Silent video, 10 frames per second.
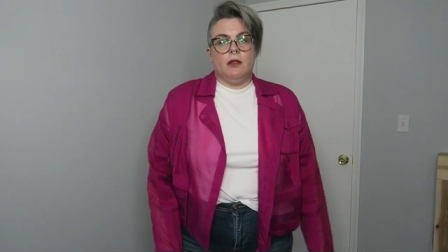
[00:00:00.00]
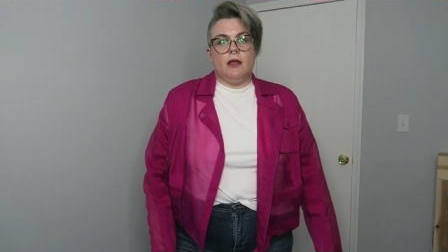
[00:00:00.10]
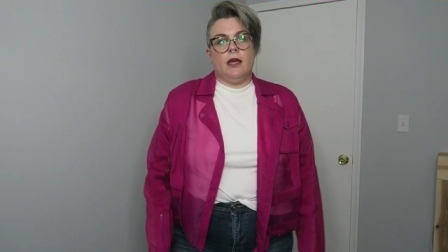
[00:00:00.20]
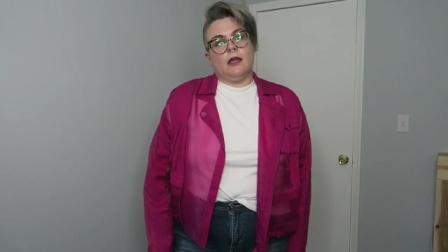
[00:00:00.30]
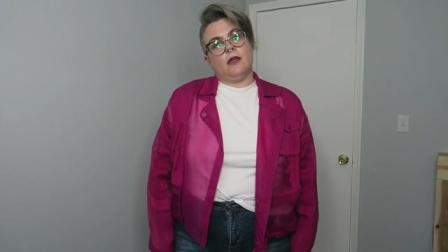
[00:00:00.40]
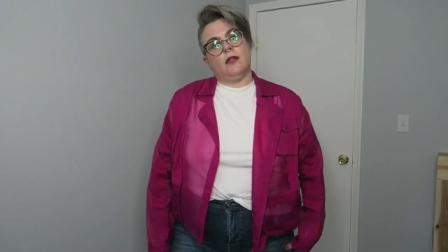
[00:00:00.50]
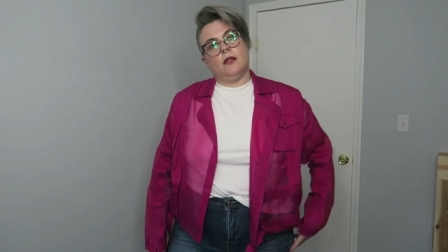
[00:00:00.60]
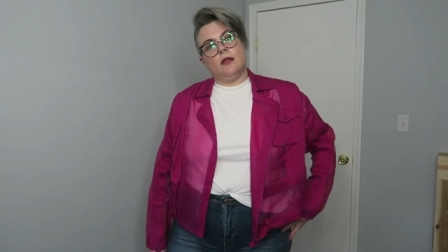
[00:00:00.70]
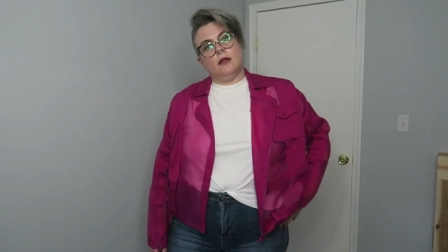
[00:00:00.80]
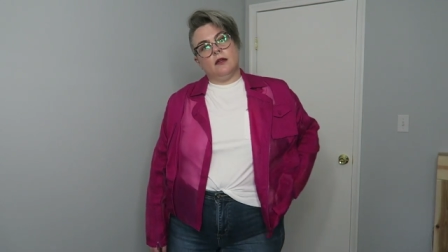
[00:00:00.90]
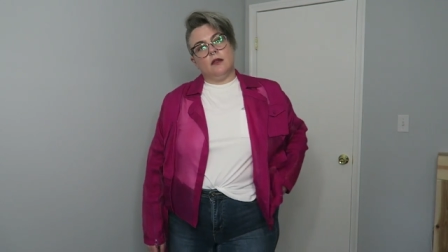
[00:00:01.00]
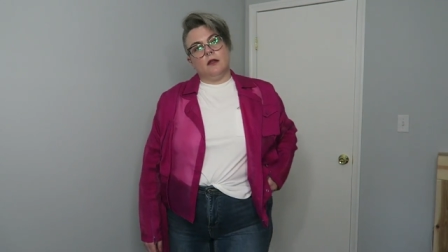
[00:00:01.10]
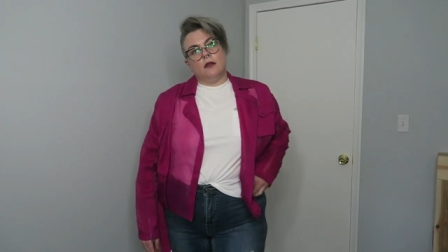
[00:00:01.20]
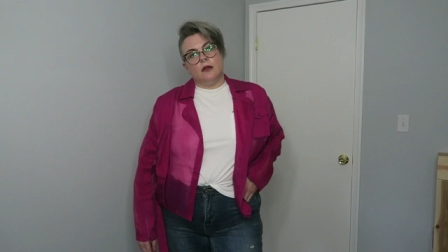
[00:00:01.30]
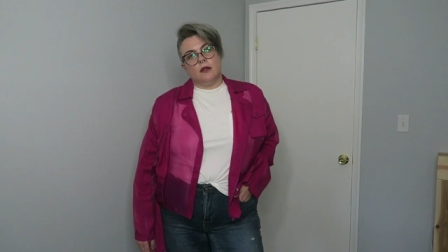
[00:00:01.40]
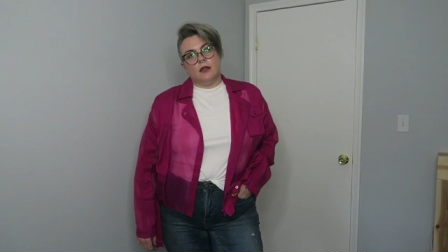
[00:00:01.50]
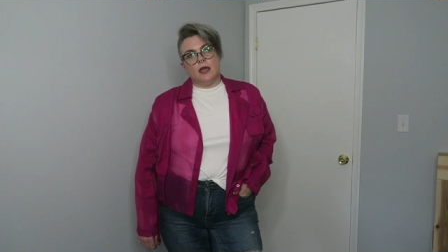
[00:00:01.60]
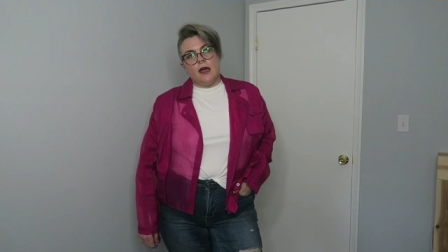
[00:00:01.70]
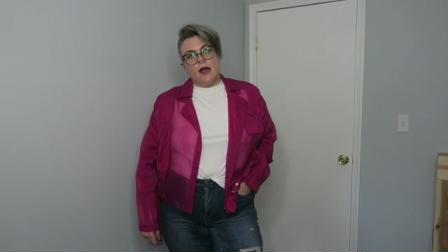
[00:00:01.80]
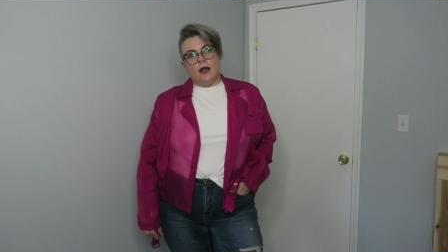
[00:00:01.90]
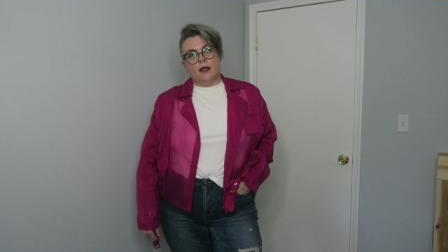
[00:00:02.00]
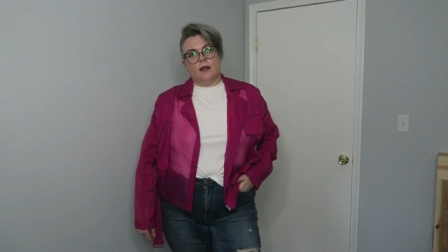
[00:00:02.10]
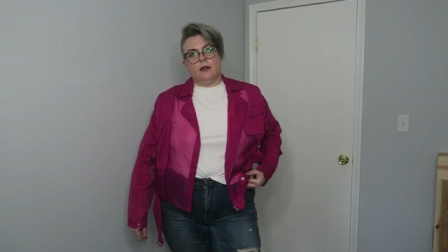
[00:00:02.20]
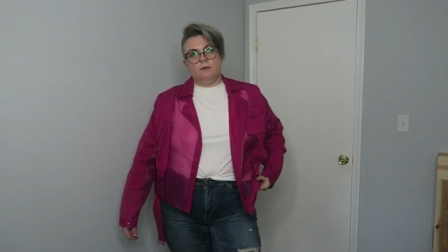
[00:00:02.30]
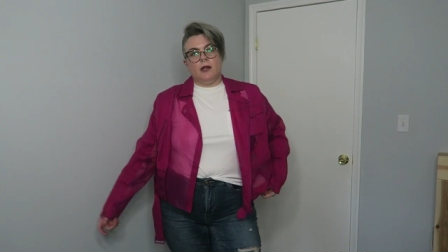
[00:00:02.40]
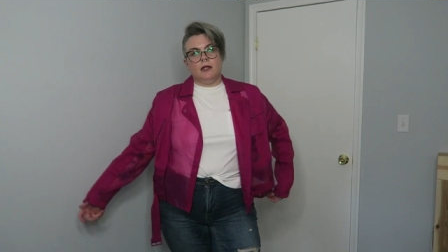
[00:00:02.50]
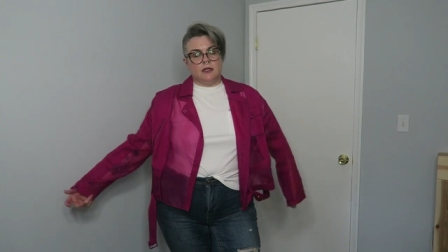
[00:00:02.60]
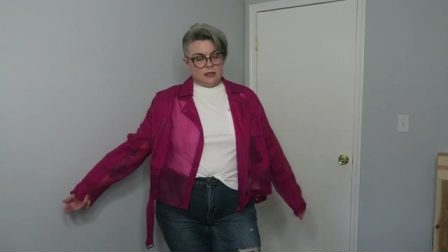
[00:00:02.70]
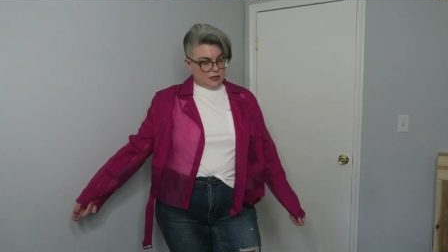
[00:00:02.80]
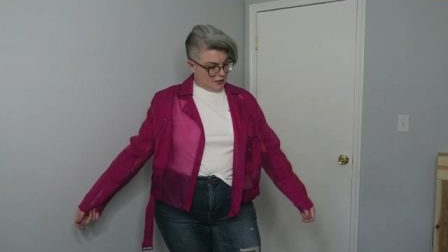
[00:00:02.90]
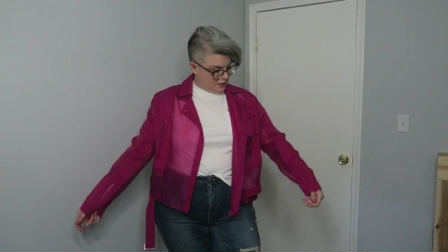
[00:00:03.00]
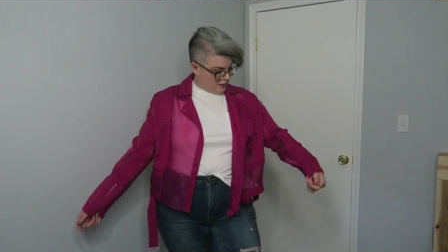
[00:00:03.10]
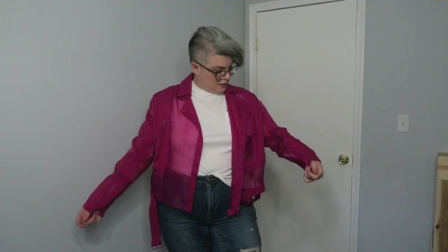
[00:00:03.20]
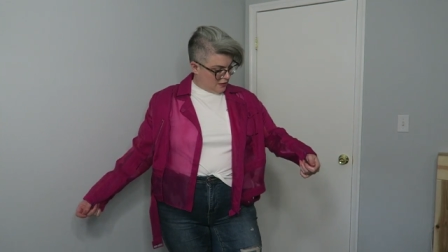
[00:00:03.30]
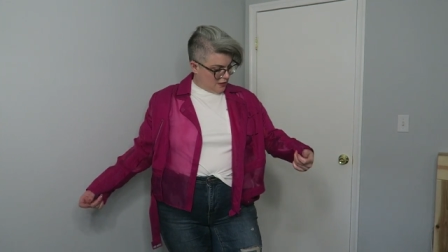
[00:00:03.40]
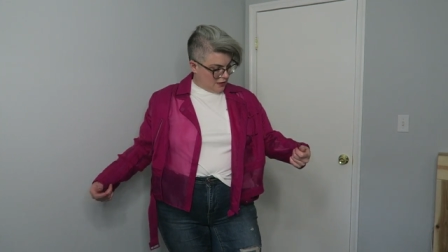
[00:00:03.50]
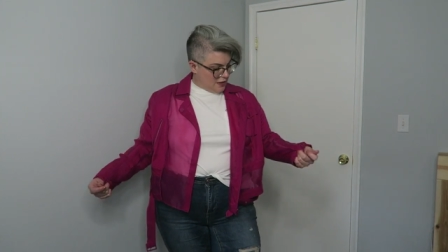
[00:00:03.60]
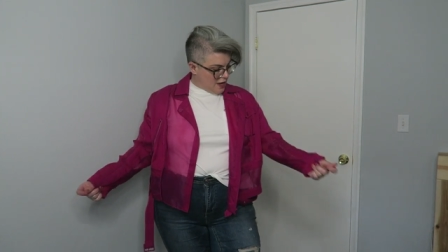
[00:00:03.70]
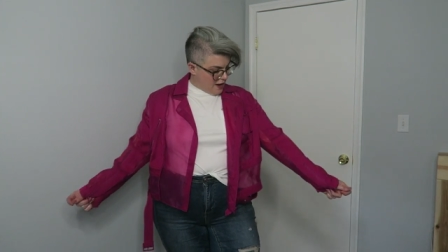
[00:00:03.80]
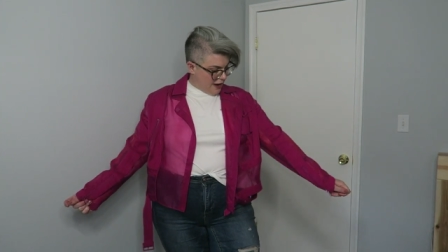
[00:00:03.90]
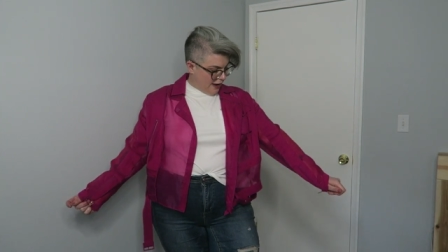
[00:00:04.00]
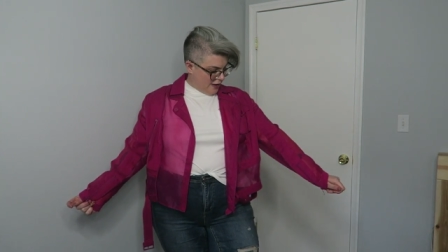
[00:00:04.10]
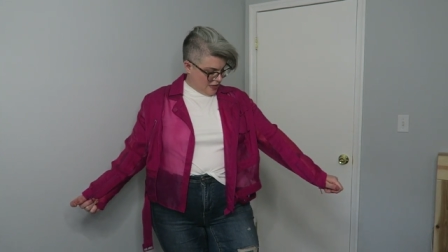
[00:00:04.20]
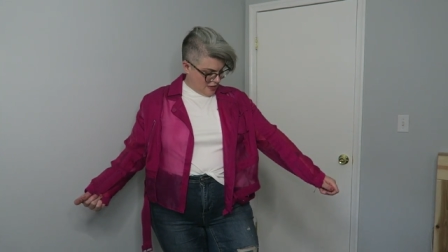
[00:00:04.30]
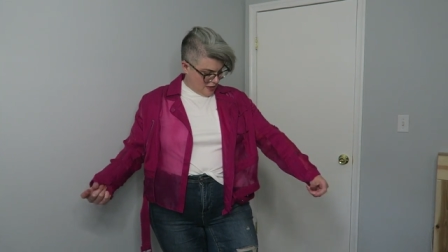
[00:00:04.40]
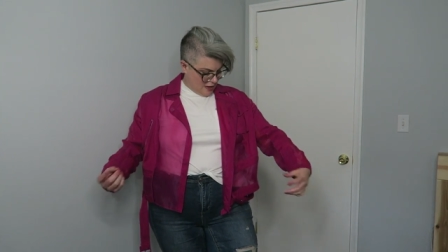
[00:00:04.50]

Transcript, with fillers: But like the tailor tack it down. Yeah. So you just don't lose it. Yeah.